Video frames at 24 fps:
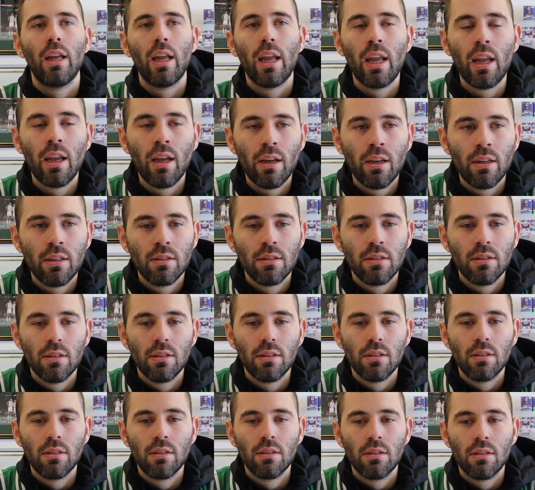And,
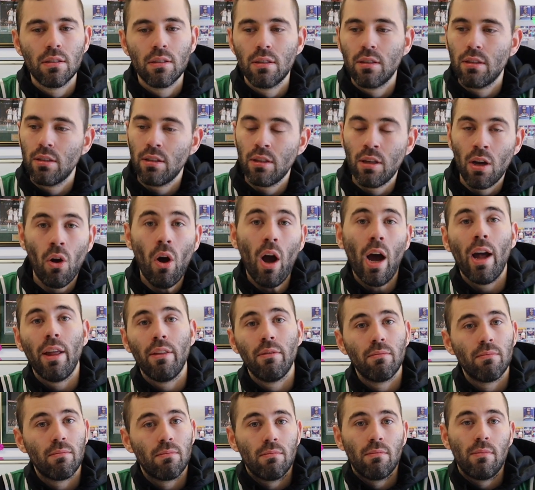you know,
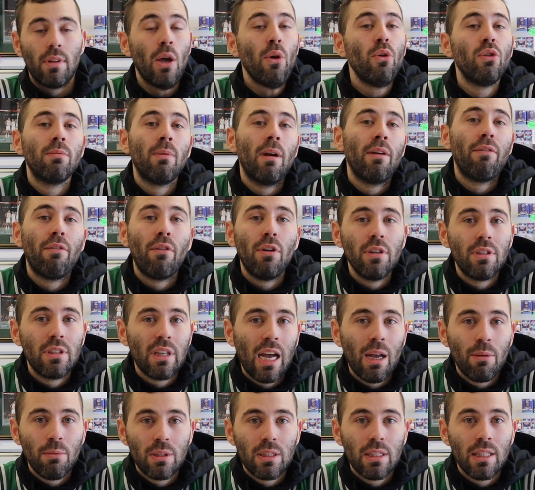it was my first
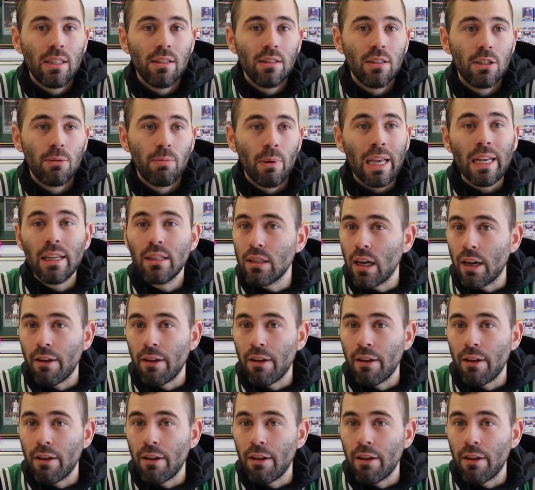time seeing the space.